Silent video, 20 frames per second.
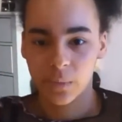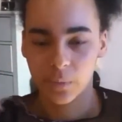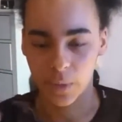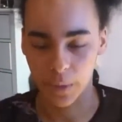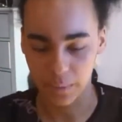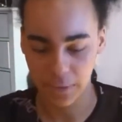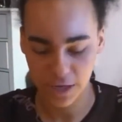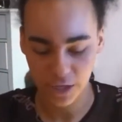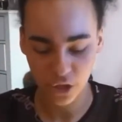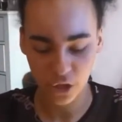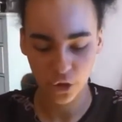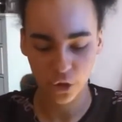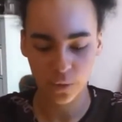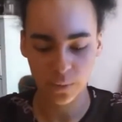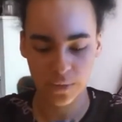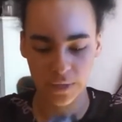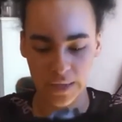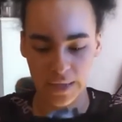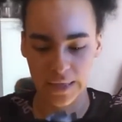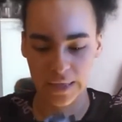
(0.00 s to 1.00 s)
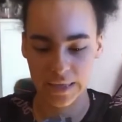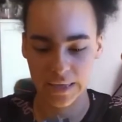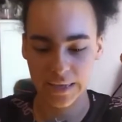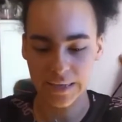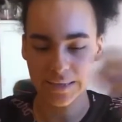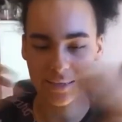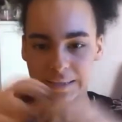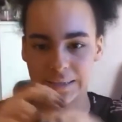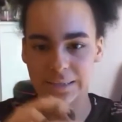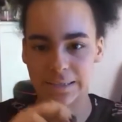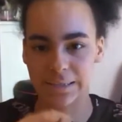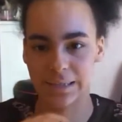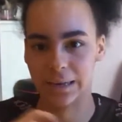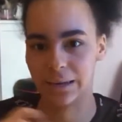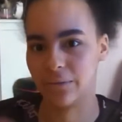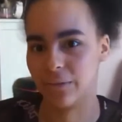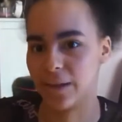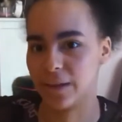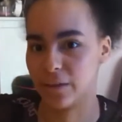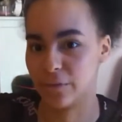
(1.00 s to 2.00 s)
my mesh tops like this instead
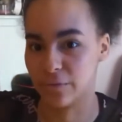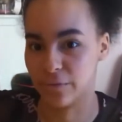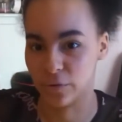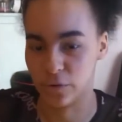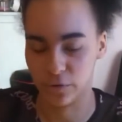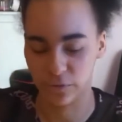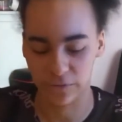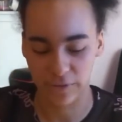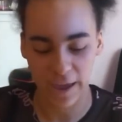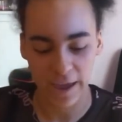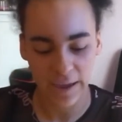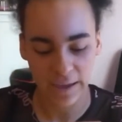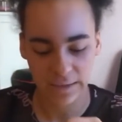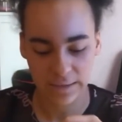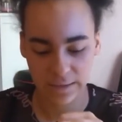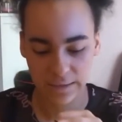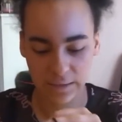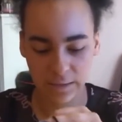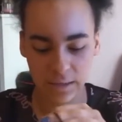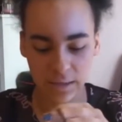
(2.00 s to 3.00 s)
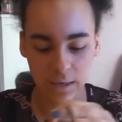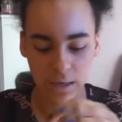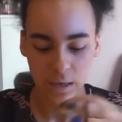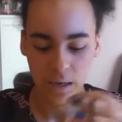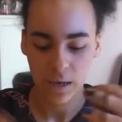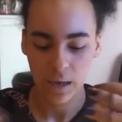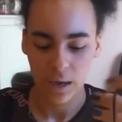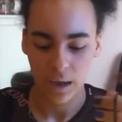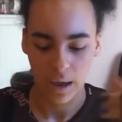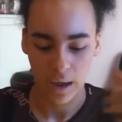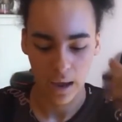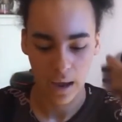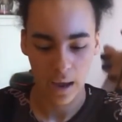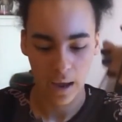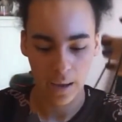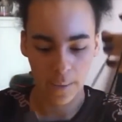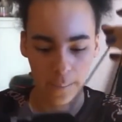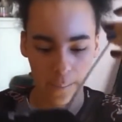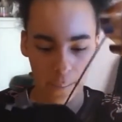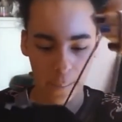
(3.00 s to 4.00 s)
of like a full vest.
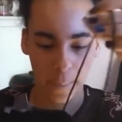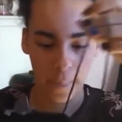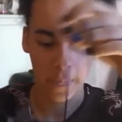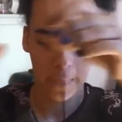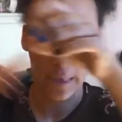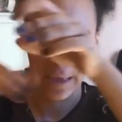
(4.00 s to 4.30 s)
And